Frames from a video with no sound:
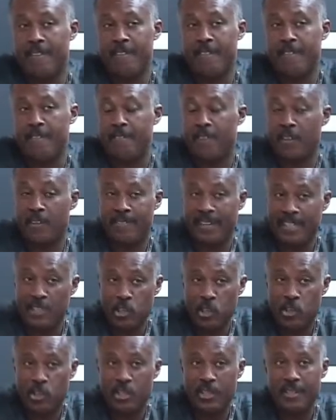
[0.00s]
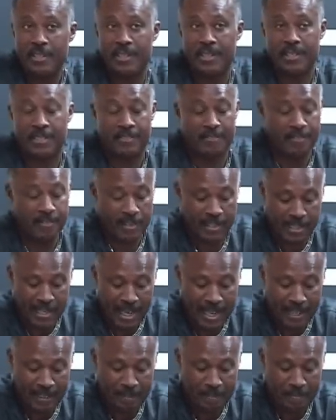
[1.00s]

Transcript: full of energy, it is fertile,